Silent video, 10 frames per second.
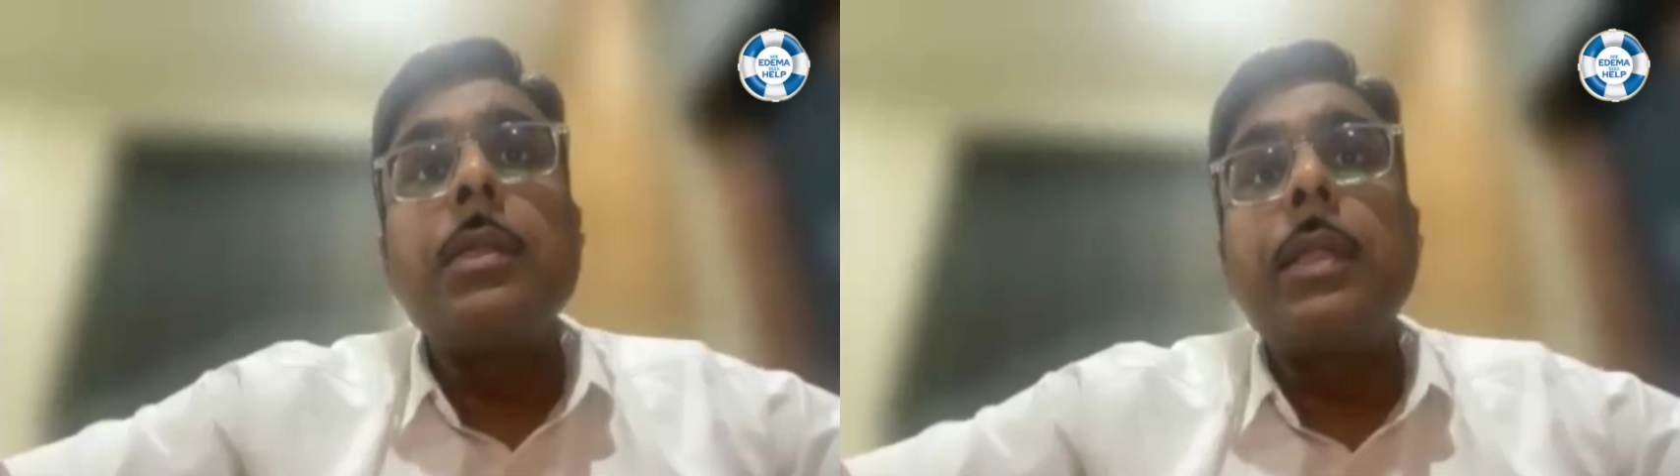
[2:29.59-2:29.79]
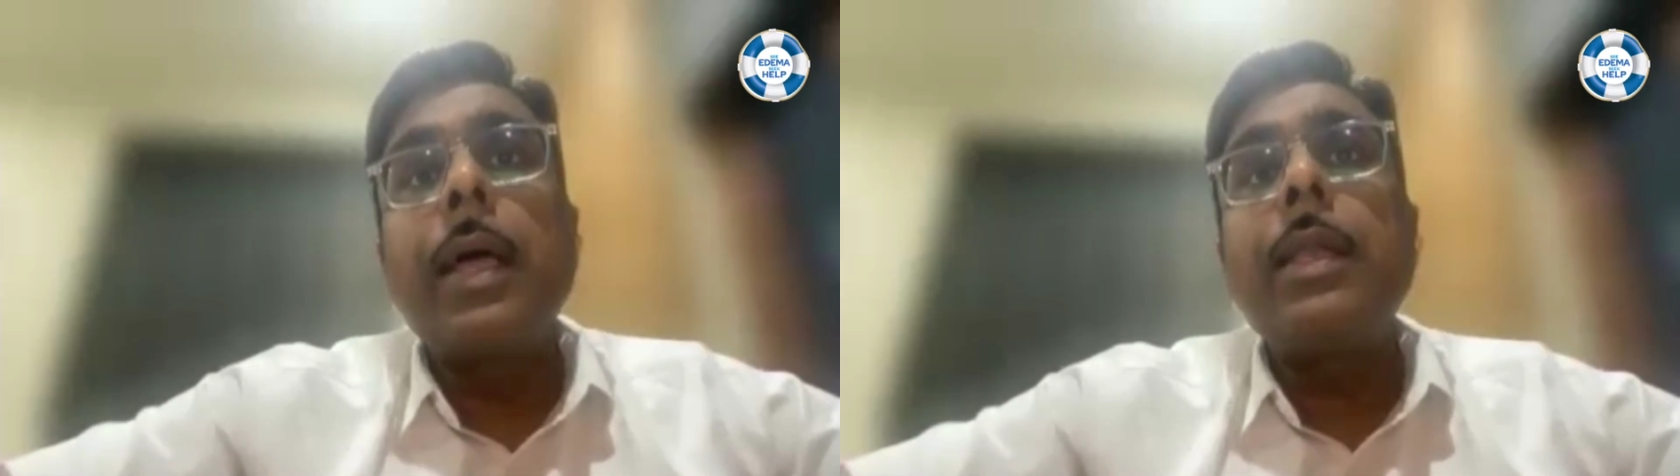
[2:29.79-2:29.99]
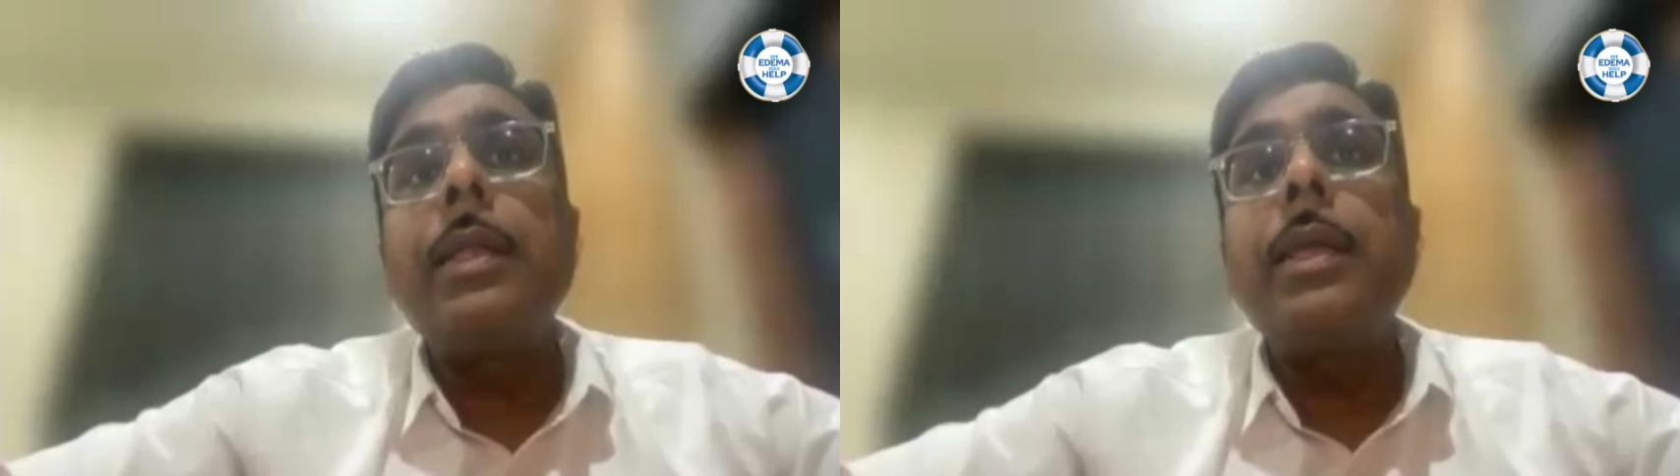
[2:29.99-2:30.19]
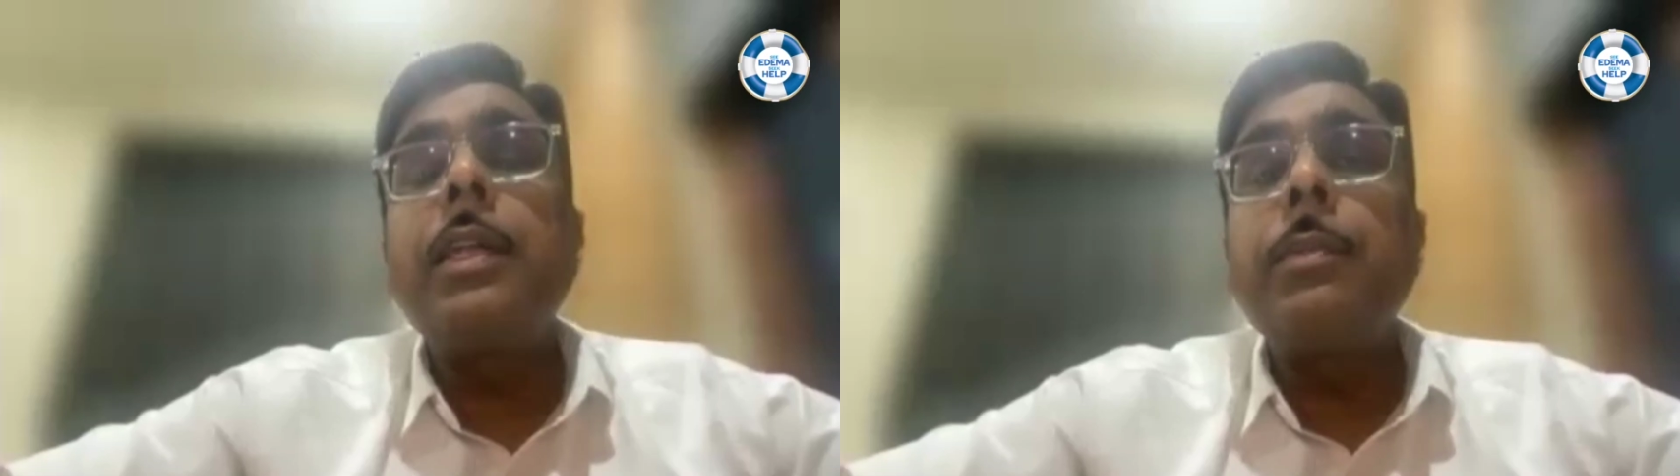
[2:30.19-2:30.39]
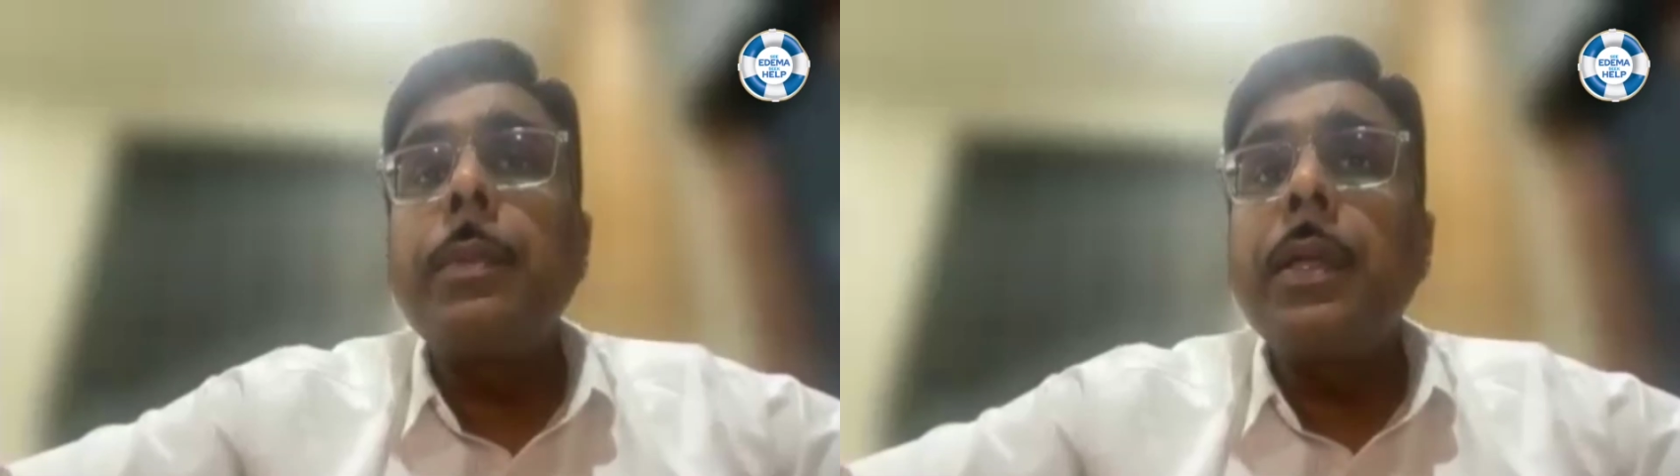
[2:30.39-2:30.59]
then
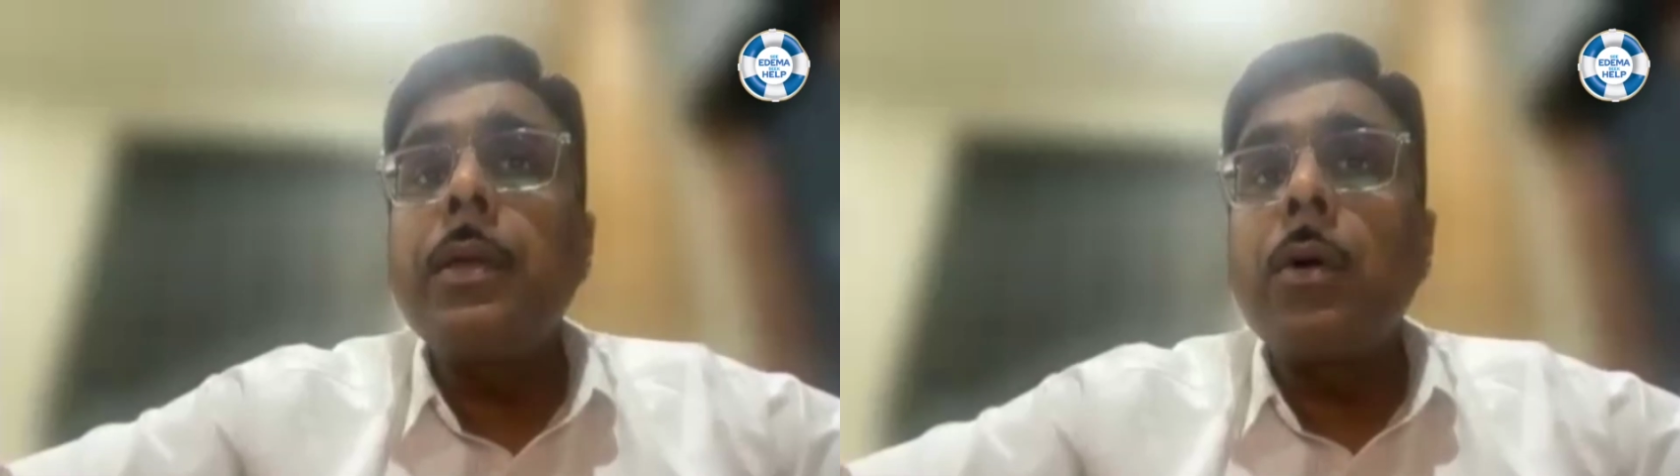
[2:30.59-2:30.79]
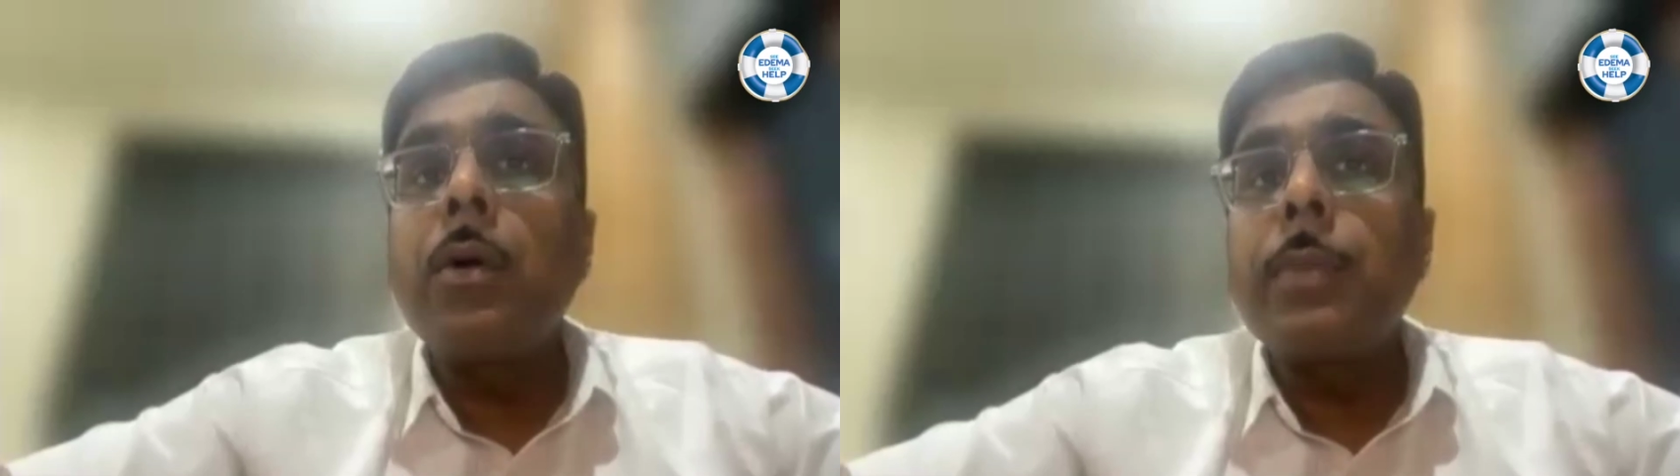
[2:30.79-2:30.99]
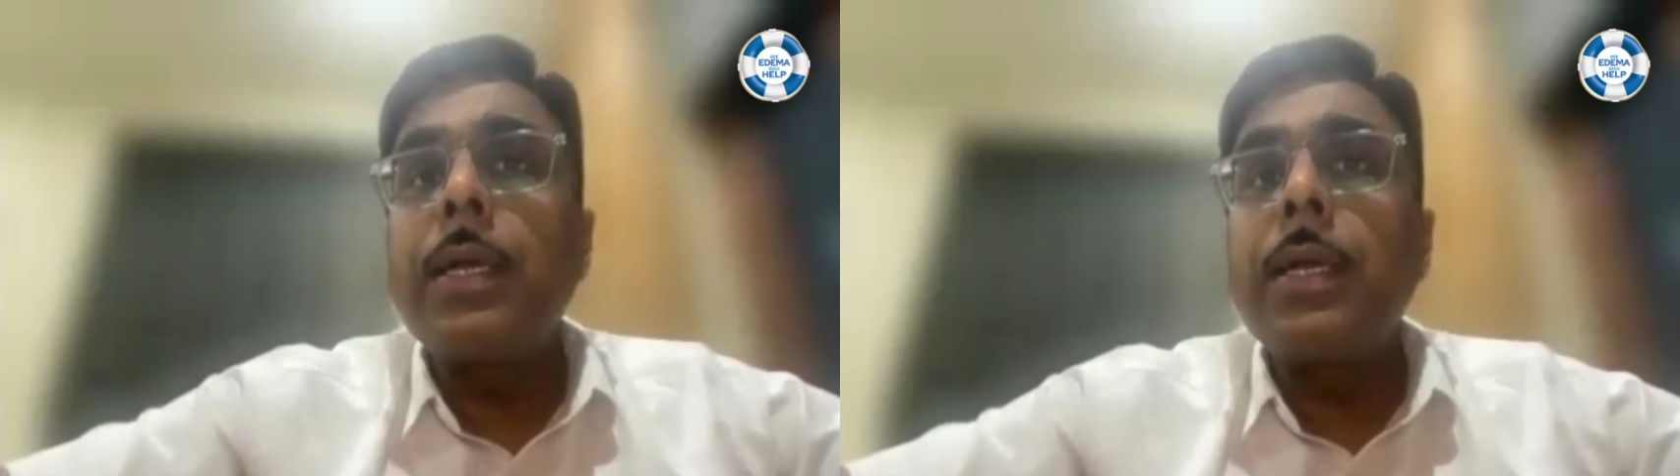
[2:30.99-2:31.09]
it may be caused